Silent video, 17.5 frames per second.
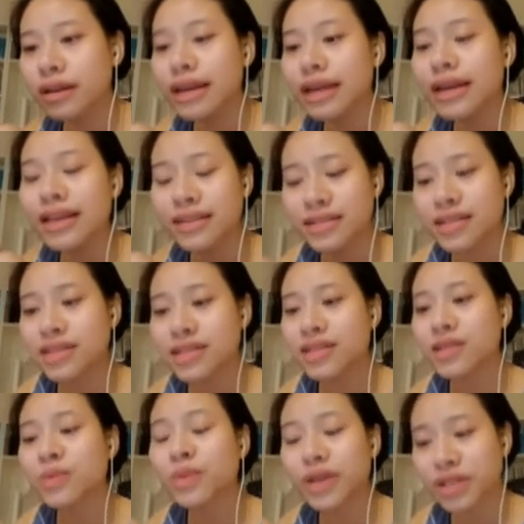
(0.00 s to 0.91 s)
Is
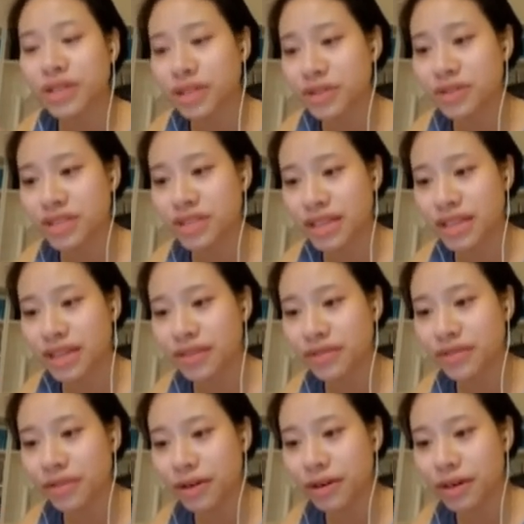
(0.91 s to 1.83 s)
this what you stand
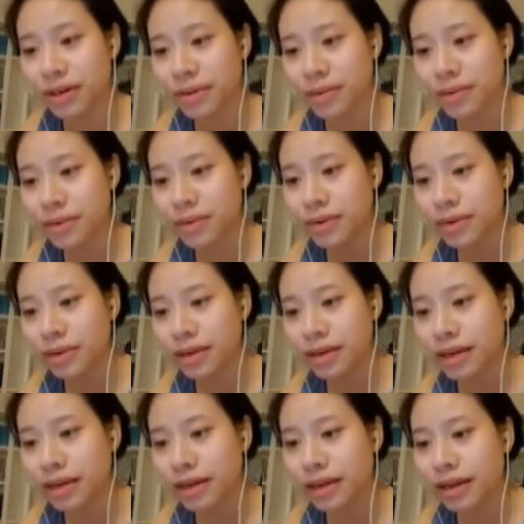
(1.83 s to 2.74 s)
for?
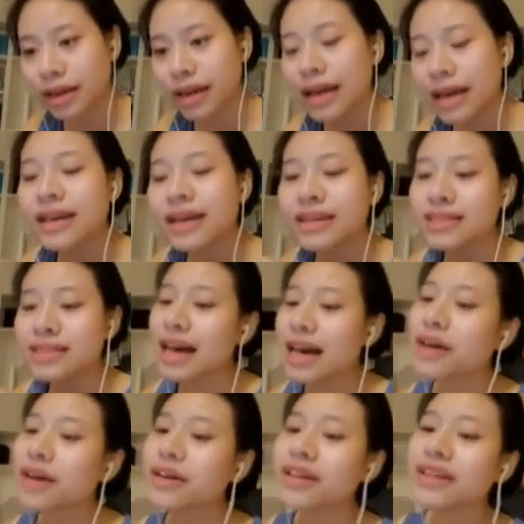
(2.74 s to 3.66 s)
Because
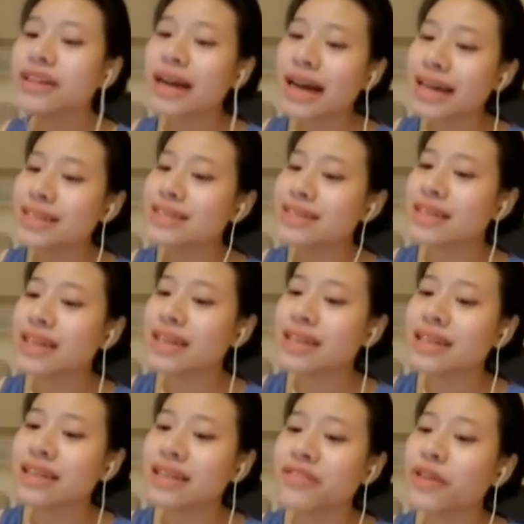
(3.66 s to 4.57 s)
how could I
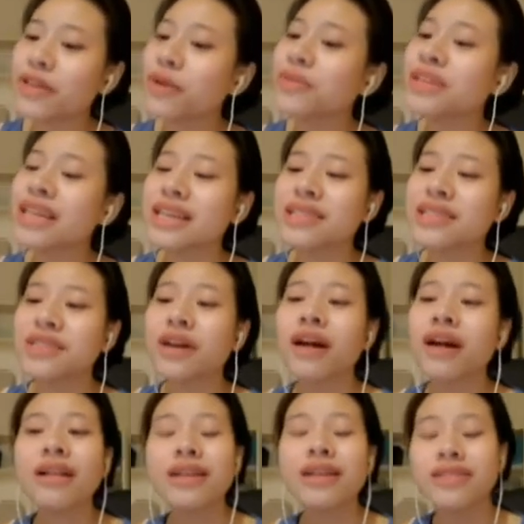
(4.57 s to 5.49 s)
stand if only as
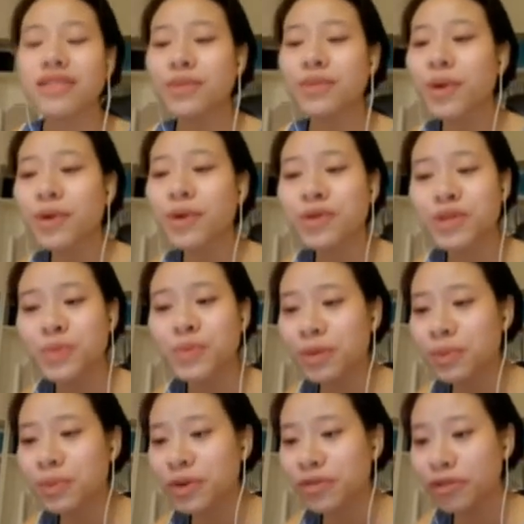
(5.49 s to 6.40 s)
tall as the poles
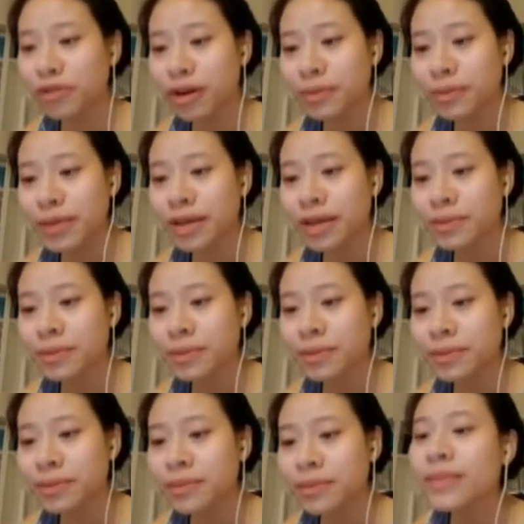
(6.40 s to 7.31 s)
built before me?
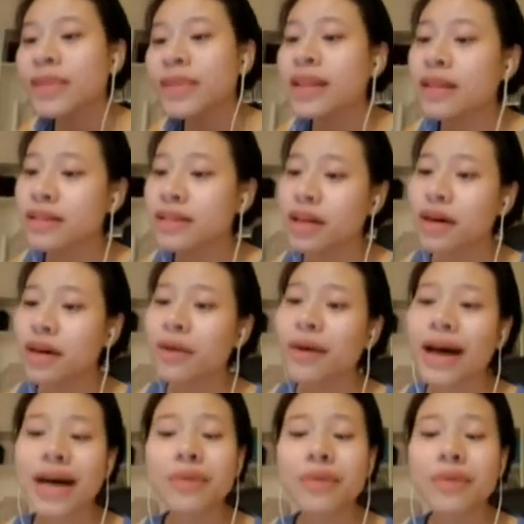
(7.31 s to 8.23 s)
No,
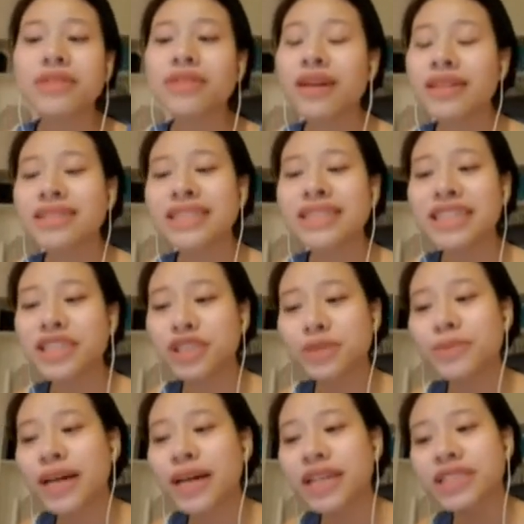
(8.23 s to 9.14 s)
I will not teach
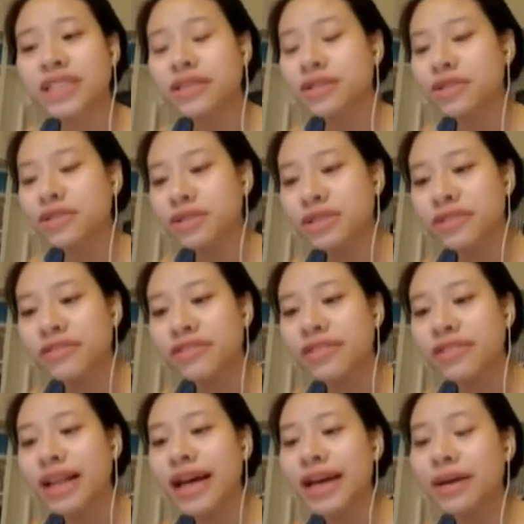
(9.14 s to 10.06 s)
my children to
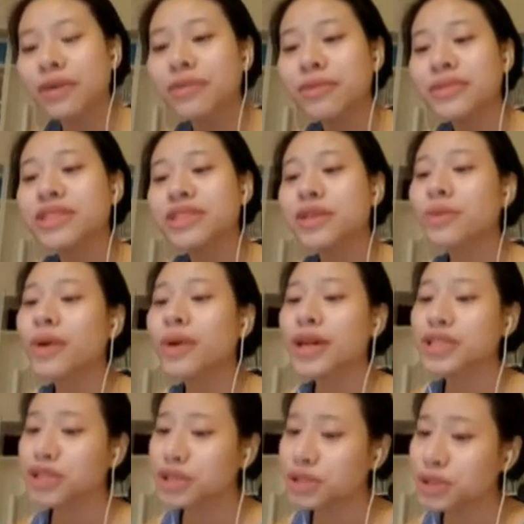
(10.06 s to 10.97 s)
fly only to
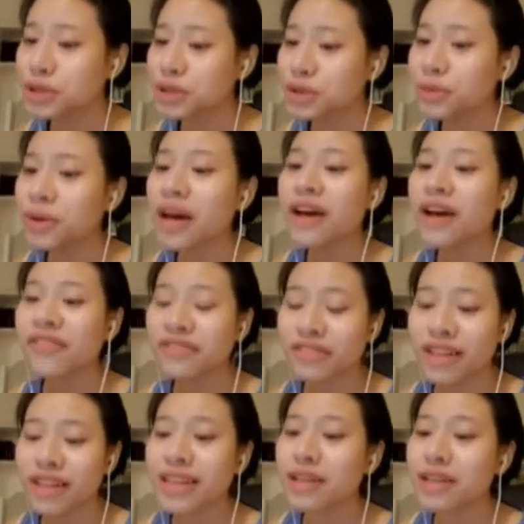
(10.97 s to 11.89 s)
watch you
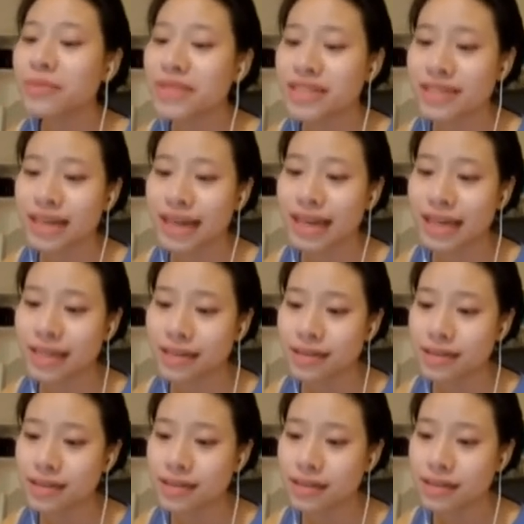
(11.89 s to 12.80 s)
fly them as
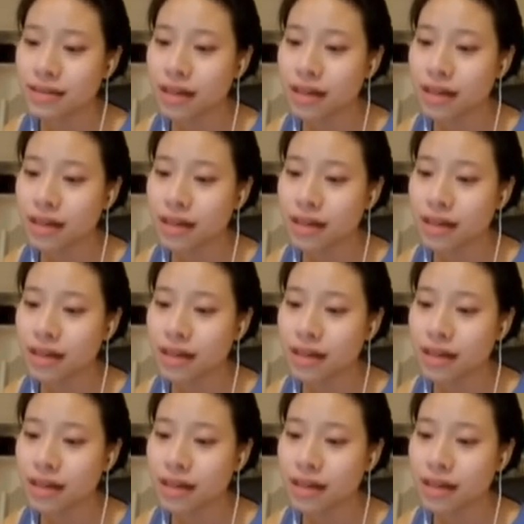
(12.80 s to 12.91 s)
kites.